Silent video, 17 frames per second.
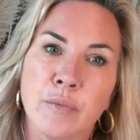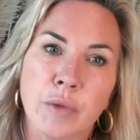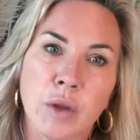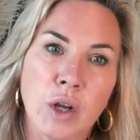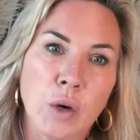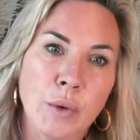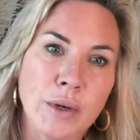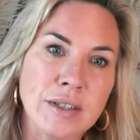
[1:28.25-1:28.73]

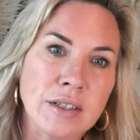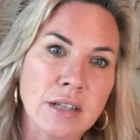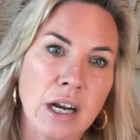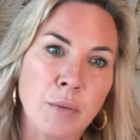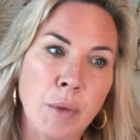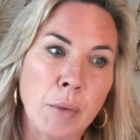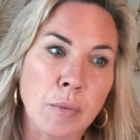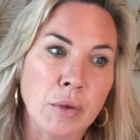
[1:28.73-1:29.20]
We
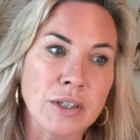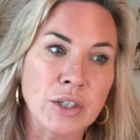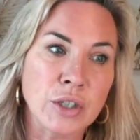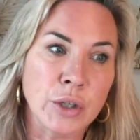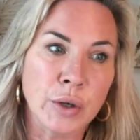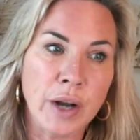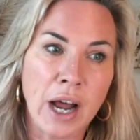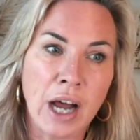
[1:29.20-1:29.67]
set up
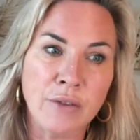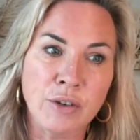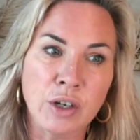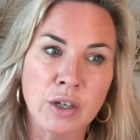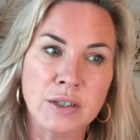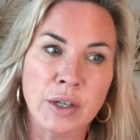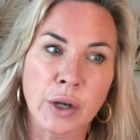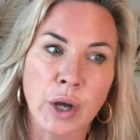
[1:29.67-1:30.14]
Empress 2.5
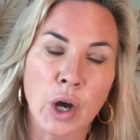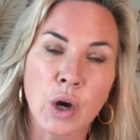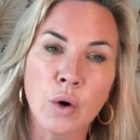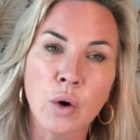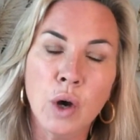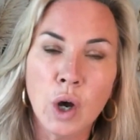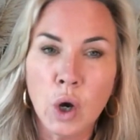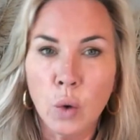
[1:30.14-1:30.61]
years
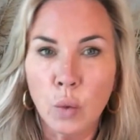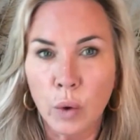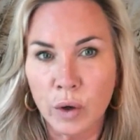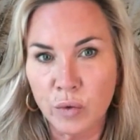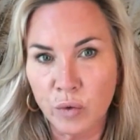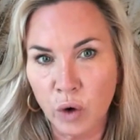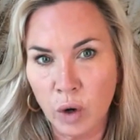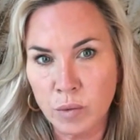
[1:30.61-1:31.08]
ago.
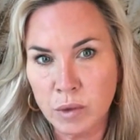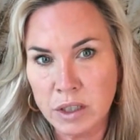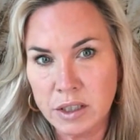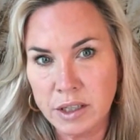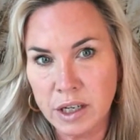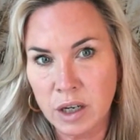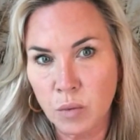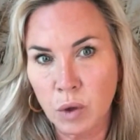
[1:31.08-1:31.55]
We formed a
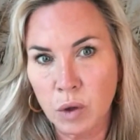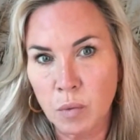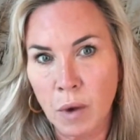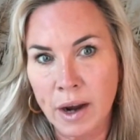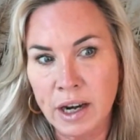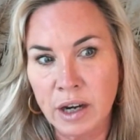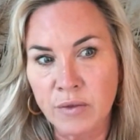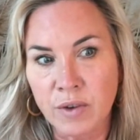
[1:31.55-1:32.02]
team with
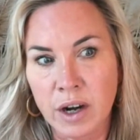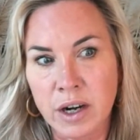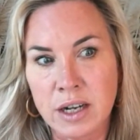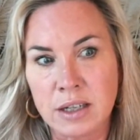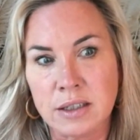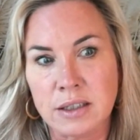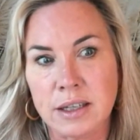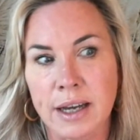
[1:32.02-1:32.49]
mining
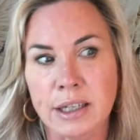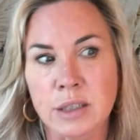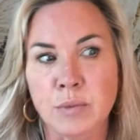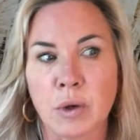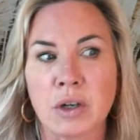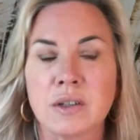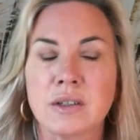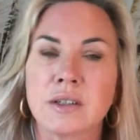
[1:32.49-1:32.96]
finance
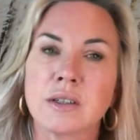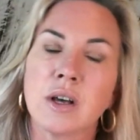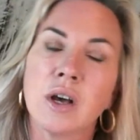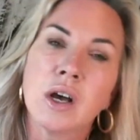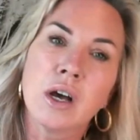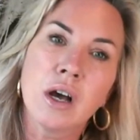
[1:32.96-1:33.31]
experts.